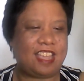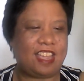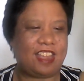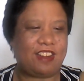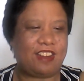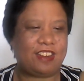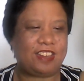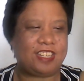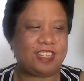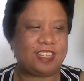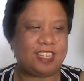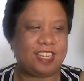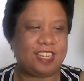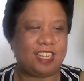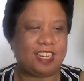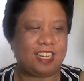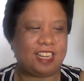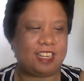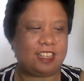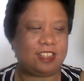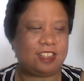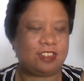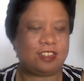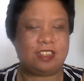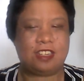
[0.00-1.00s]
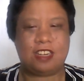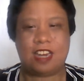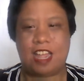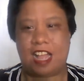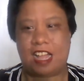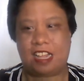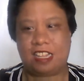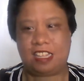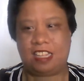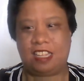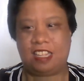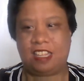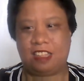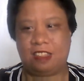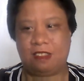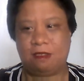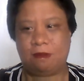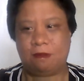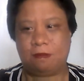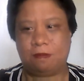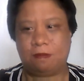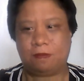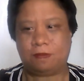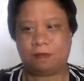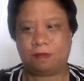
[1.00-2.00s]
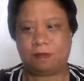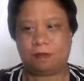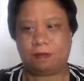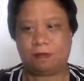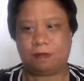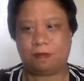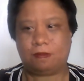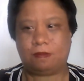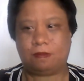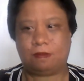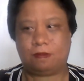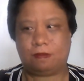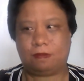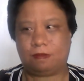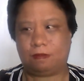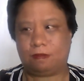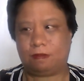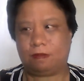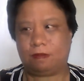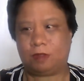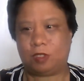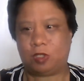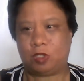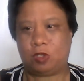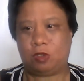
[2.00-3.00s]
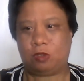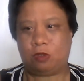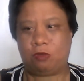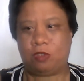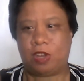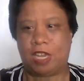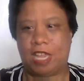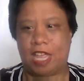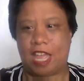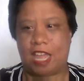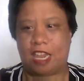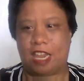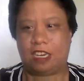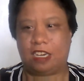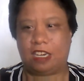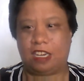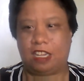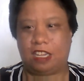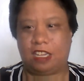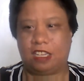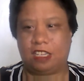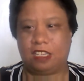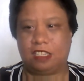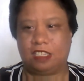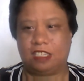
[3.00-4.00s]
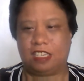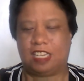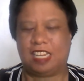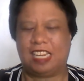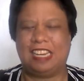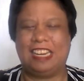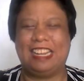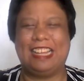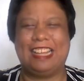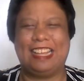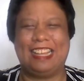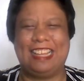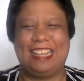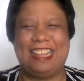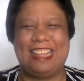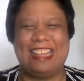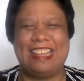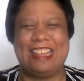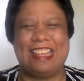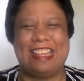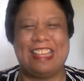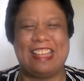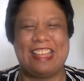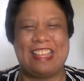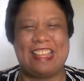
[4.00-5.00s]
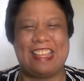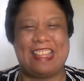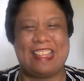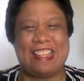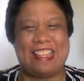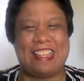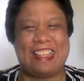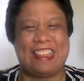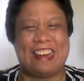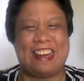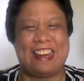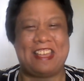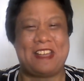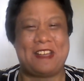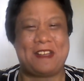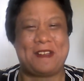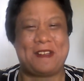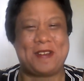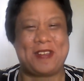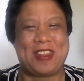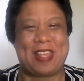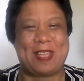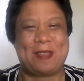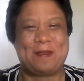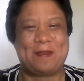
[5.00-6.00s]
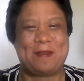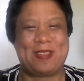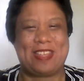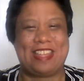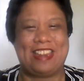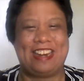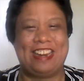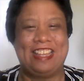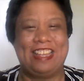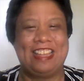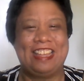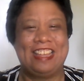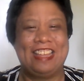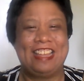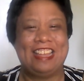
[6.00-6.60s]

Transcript: character needed to knock him to reality. You know what I mean?